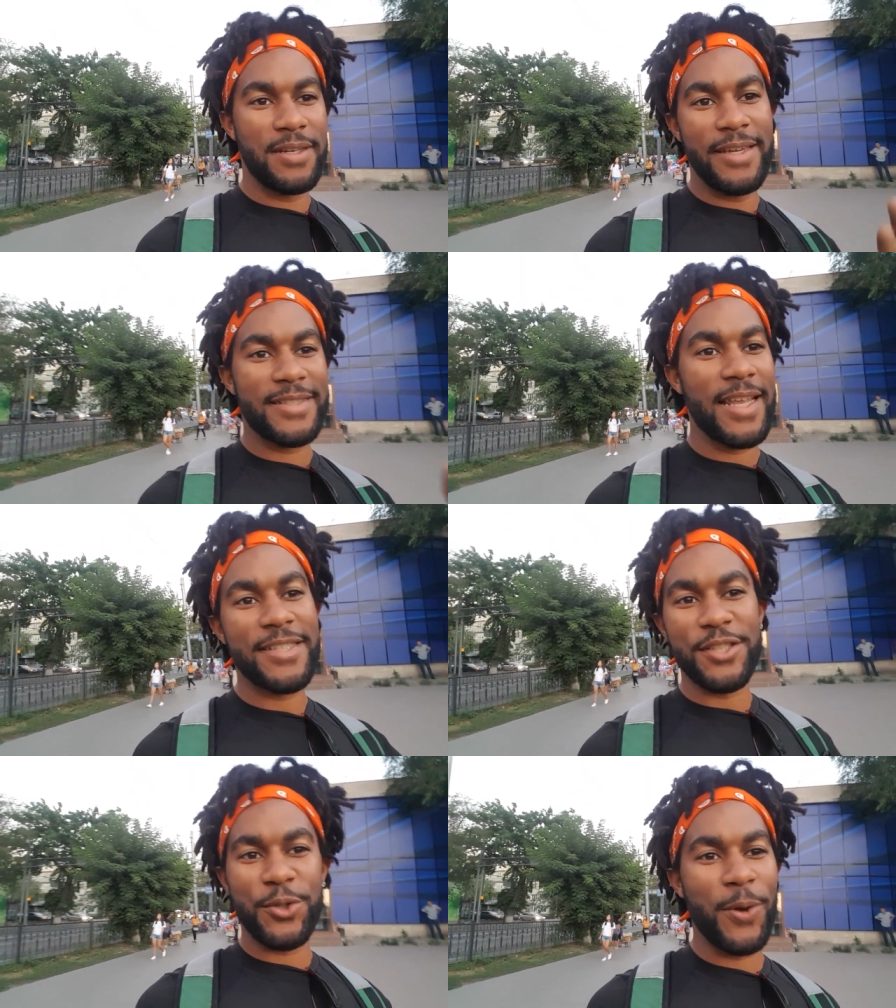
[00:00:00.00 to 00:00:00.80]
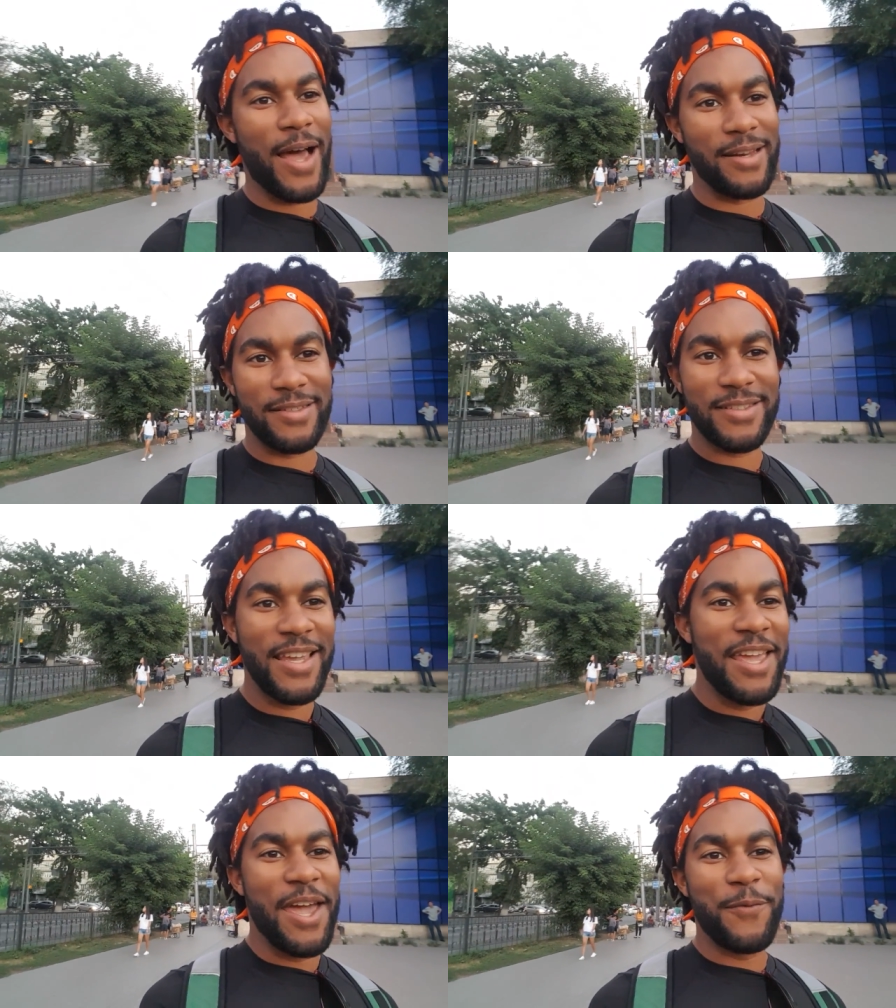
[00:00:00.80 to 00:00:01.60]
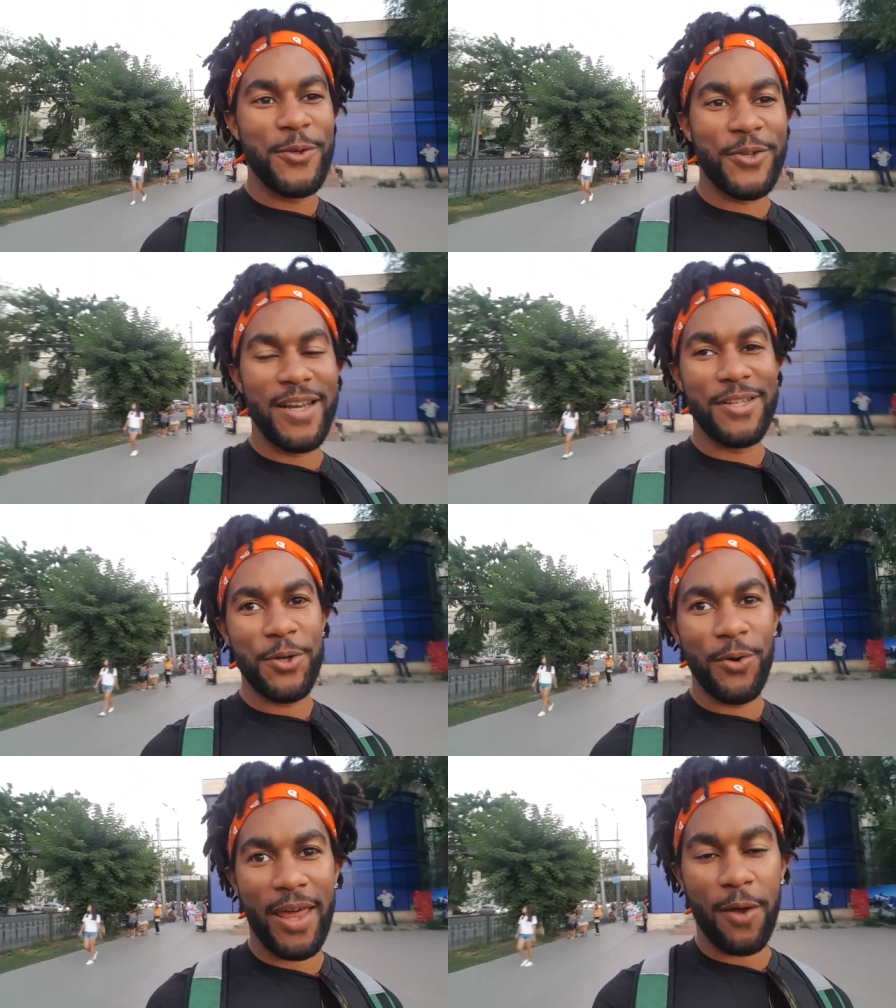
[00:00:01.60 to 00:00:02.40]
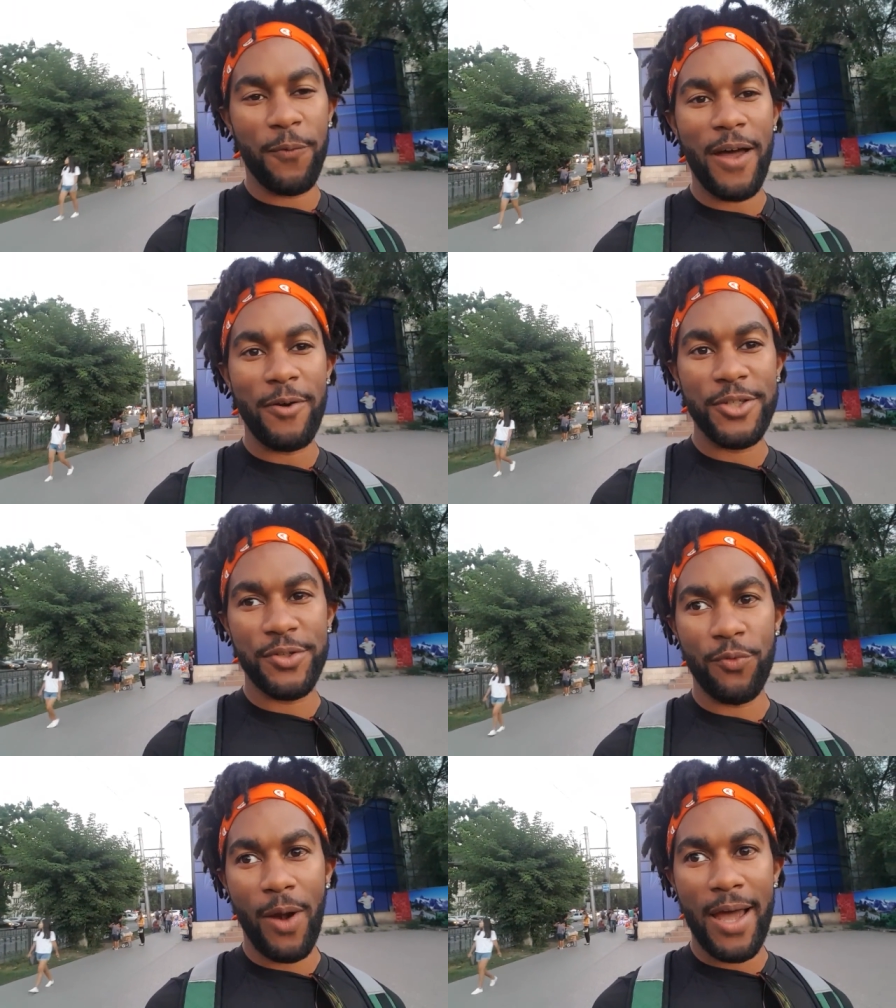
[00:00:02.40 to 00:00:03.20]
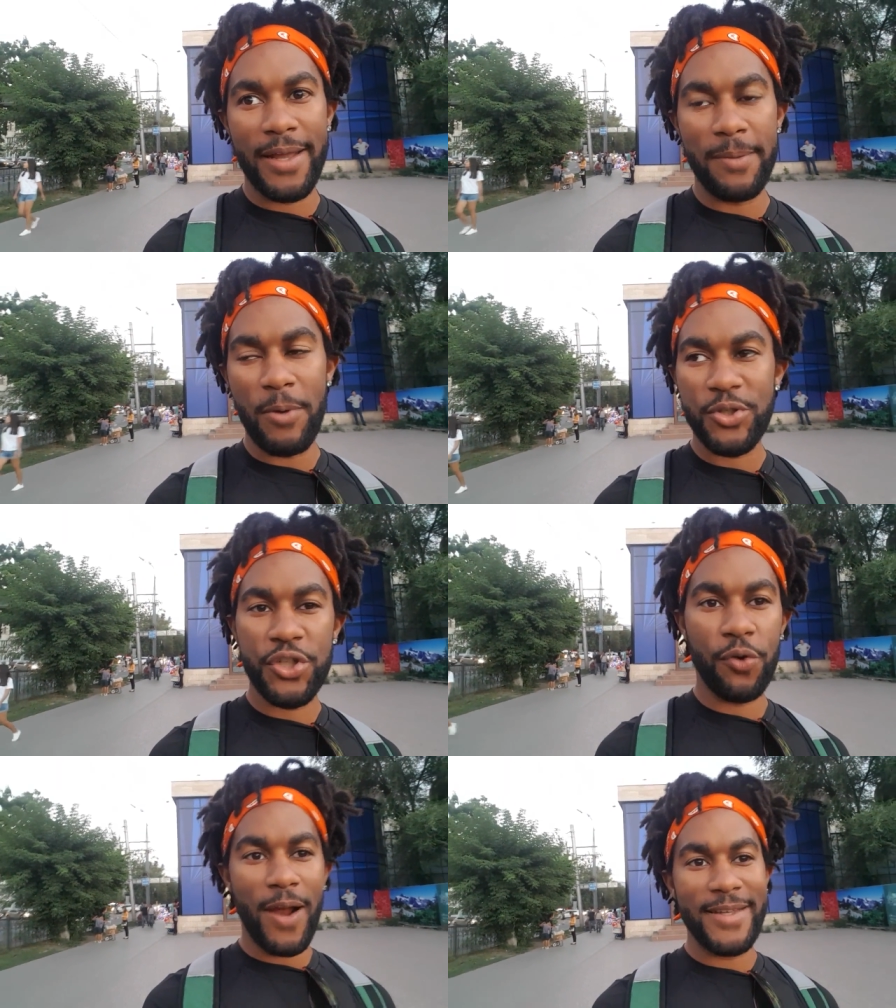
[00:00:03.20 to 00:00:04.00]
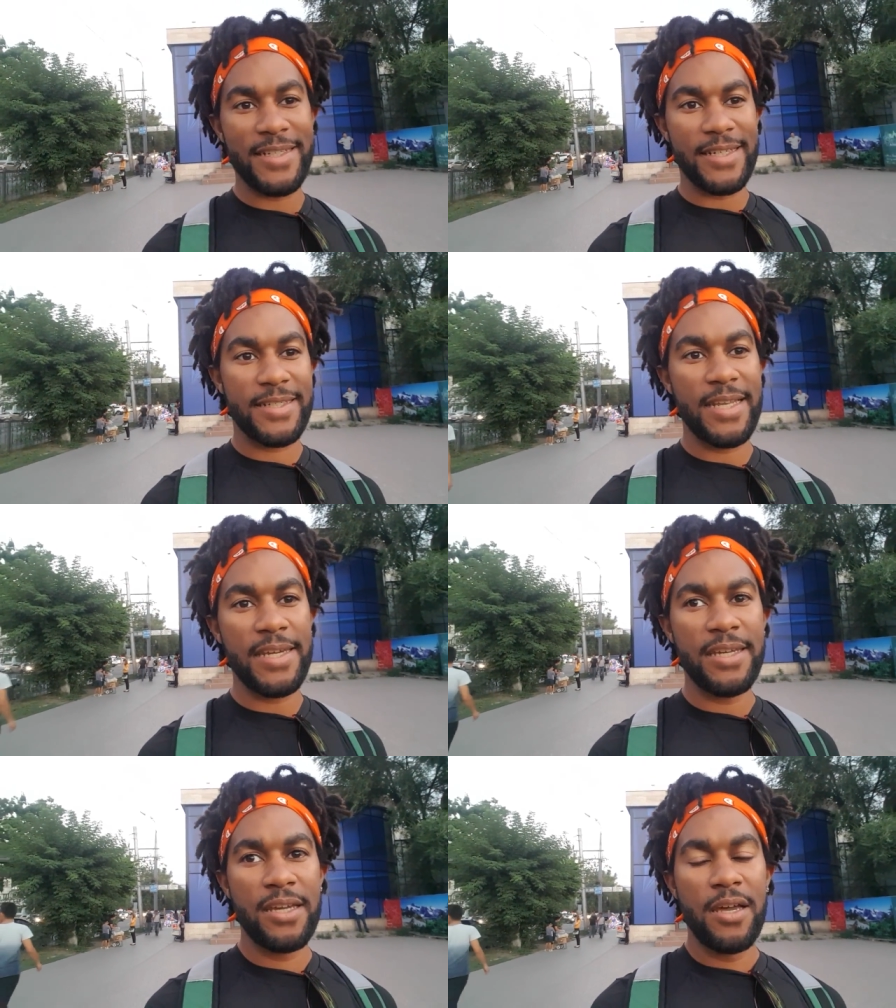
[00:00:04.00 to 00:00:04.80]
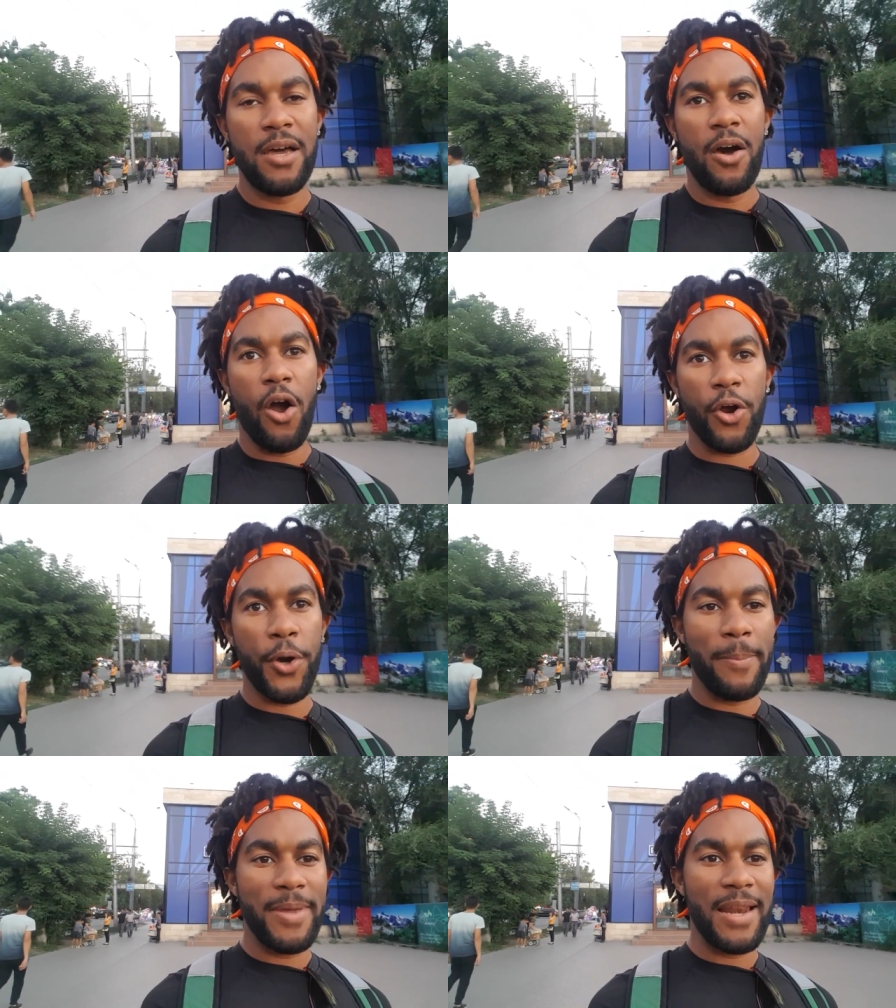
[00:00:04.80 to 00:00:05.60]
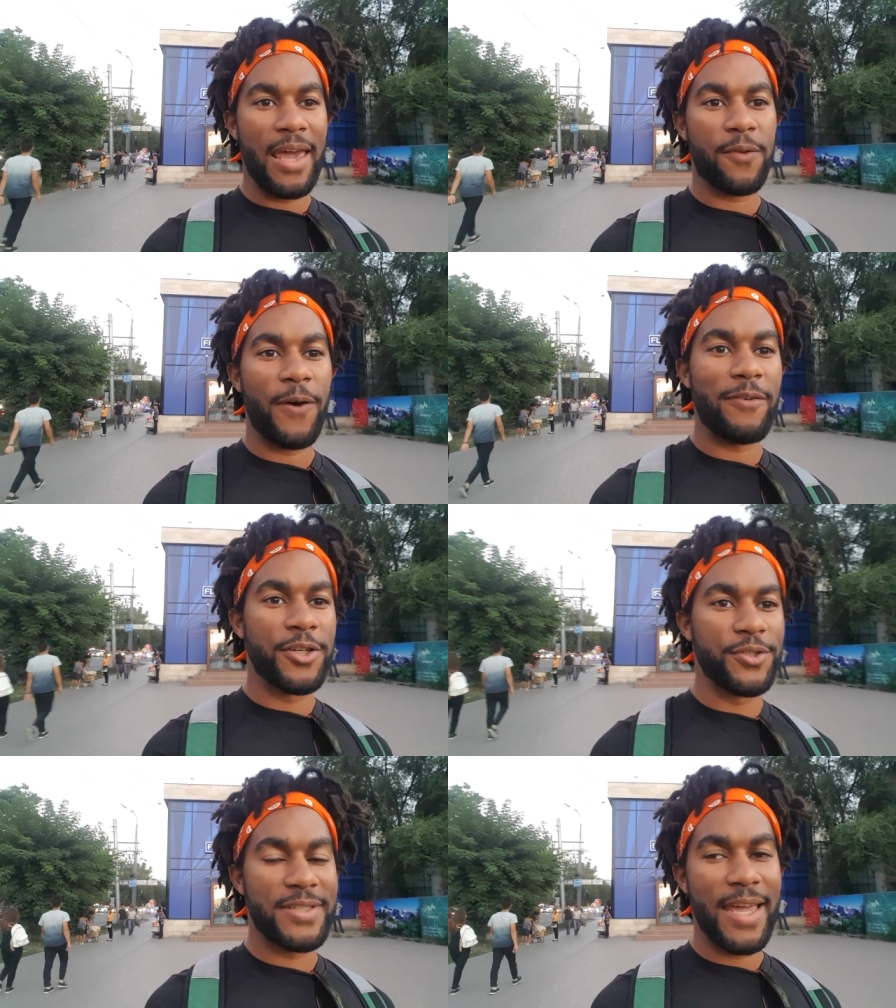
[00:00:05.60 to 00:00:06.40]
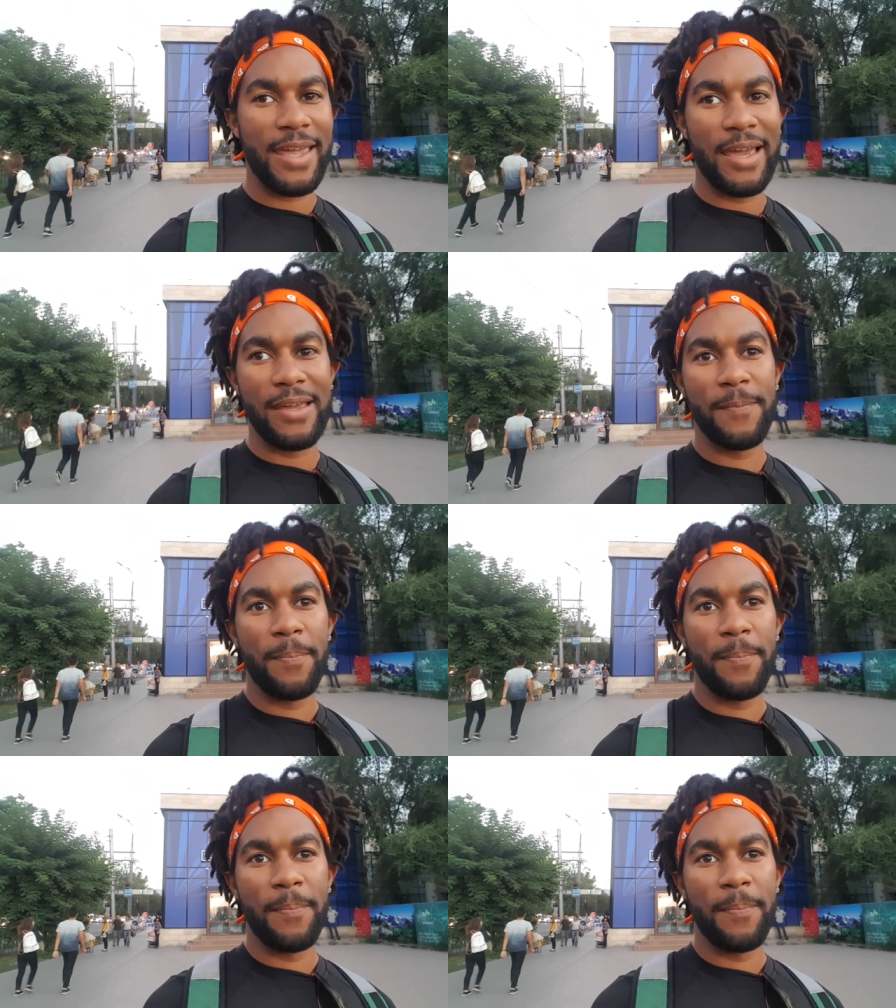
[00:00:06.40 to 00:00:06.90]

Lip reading: It's less than $2 if you're trying to do like a 500 ride. And most of the rides in the city are gonna be like 500 tenge.